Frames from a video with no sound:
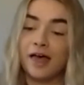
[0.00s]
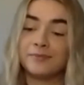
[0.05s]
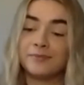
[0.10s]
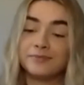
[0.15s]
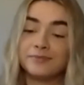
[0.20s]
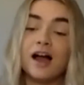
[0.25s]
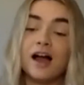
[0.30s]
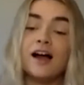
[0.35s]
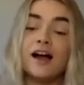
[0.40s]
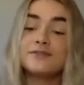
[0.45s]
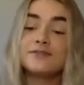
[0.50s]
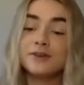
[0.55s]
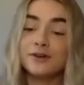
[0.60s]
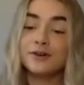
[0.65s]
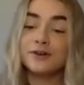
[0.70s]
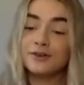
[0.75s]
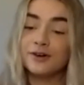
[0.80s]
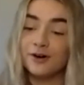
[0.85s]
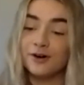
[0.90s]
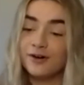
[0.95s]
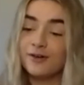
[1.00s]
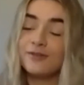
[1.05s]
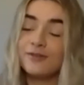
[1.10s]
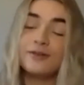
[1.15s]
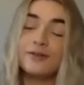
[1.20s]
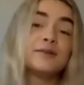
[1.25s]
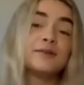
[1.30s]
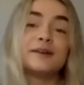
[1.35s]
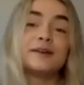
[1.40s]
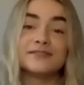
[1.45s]
I've gone off
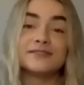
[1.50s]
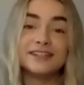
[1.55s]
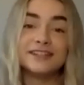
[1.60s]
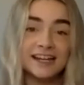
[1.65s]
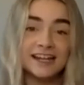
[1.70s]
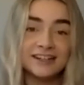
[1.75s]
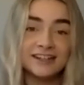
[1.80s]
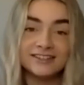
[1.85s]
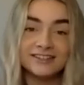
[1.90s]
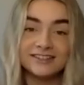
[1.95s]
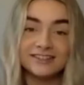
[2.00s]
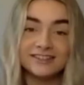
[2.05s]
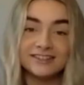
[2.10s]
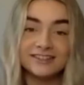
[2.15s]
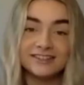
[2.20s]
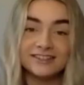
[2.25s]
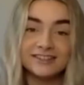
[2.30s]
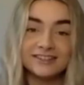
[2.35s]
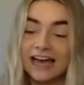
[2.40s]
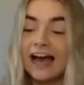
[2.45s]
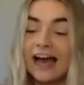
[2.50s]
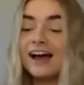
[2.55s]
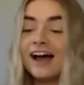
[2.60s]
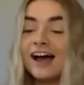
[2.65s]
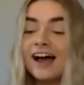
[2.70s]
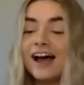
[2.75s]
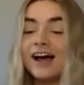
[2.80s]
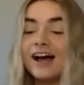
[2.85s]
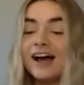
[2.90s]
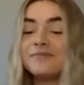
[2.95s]
on a bit of a tangent
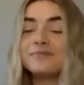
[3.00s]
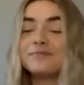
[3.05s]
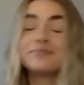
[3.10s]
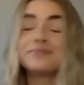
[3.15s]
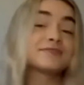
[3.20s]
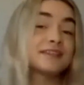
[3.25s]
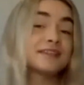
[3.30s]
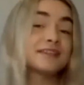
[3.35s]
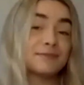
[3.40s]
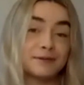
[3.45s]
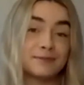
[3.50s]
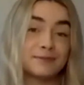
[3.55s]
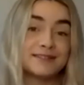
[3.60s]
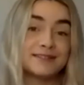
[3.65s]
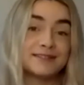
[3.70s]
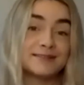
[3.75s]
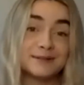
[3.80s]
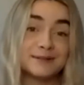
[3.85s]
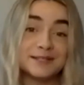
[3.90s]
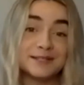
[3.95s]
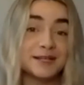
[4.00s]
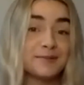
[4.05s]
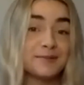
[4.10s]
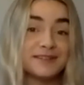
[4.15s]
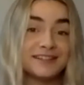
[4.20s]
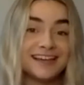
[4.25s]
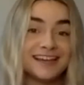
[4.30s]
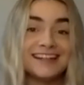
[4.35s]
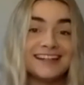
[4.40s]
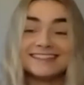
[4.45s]
there. Supplements are meant to
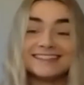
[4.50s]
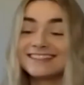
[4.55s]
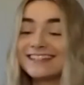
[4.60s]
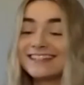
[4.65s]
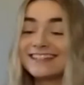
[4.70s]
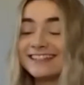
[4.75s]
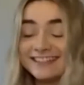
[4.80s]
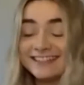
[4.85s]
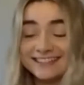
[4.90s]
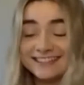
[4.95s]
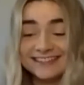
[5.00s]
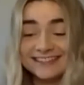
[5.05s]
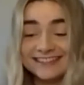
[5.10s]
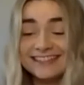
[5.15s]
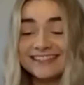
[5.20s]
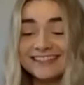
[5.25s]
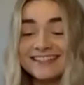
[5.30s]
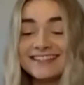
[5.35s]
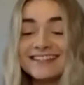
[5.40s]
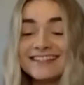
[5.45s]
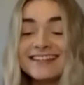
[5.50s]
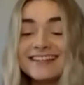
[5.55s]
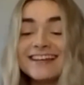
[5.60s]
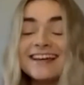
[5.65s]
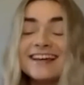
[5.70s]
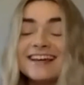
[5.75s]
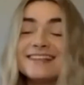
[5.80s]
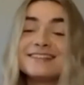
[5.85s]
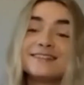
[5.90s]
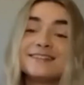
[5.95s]
come at the end, and it still is.
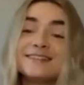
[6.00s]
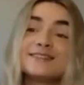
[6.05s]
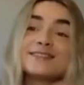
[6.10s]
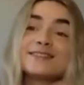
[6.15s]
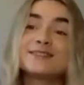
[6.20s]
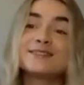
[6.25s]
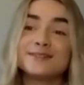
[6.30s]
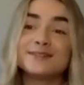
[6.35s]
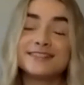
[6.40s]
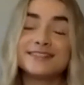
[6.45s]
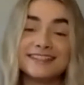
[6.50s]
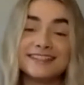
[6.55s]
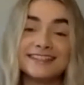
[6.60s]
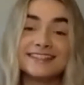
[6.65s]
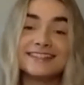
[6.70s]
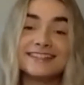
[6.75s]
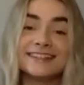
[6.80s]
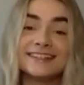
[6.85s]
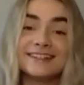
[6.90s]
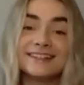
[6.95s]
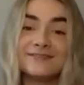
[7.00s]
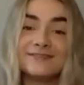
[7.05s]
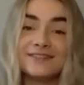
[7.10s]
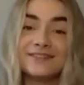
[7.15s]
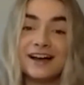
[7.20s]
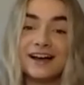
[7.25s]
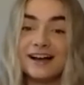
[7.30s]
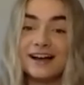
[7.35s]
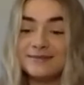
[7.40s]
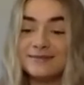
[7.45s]
So sources of
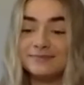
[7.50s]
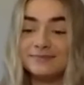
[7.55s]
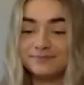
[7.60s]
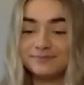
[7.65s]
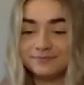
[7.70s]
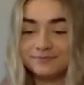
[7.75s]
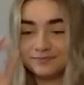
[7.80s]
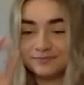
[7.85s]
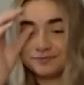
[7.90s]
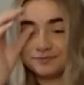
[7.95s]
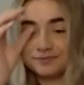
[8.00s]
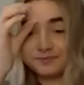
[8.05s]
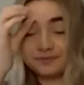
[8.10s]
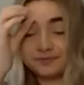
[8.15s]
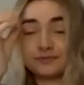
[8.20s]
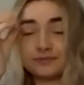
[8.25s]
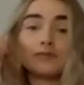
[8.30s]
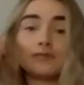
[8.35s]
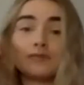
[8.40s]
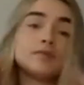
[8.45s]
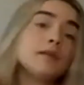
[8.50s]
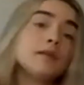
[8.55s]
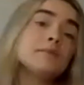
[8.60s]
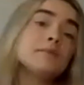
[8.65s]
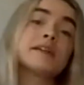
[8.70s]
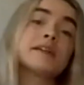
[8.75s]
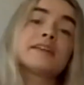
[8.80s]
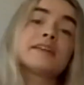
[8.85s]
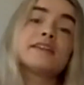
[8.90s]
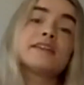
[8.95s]

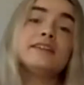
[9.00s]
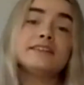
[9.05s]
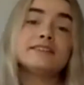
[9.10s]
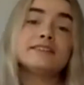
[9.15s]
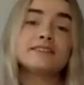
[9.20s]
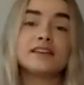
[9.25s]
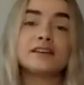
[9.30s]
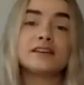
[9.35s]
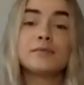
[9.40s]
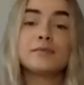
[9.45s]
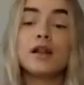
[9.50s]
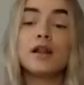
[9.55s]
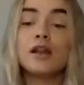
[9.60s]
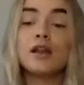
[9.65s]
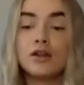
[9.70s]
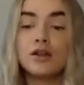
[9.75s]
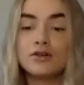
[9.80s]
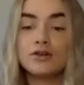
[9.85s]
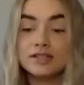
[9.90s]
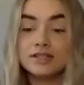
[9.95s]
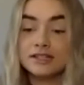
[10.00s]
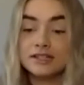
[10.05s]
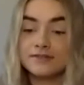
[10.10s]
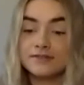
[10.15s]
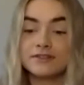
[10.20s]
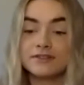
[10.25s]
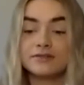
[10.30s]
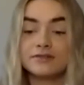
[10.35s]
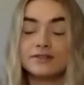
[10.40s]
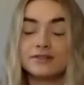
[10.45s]
magnesium, lots of
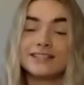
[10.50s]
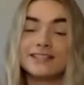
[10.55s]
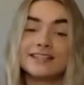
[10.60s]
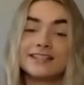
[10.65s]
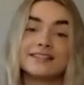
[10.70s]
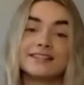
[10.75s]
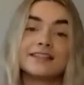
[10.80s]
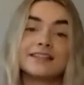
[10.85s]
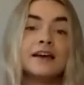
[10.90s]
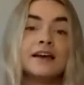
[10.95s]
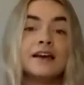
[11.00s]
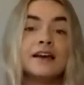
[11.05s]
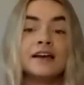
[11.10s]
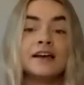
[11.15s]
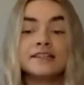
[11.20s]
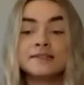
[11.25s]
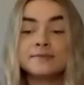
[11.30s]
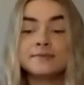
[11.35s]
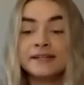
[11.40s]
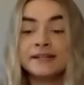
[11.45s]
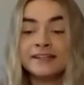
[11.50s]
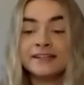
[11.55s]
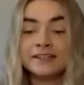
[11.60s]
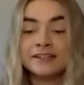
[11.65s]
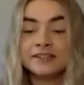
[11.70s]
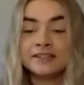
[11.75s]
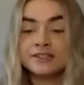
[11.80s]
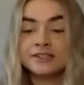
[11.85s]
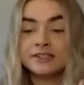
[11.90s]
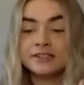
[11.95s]
different sources.
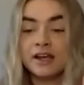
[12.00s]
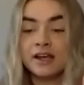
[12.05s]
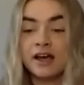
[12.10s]
Spinach,